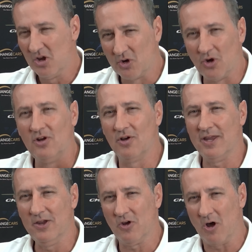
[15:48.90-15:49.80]
Good
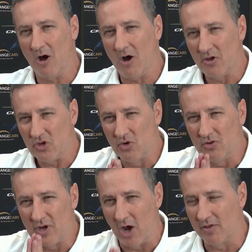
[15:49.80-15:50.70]
looking car. You
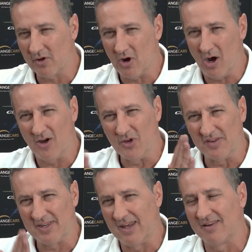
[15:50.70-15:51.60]
know the car. You
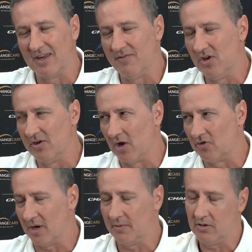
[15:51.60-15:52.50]
said it's giving you no
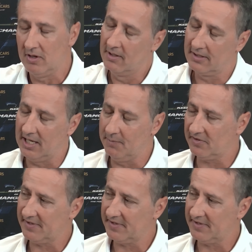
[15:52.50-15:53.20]
trouble. Keep or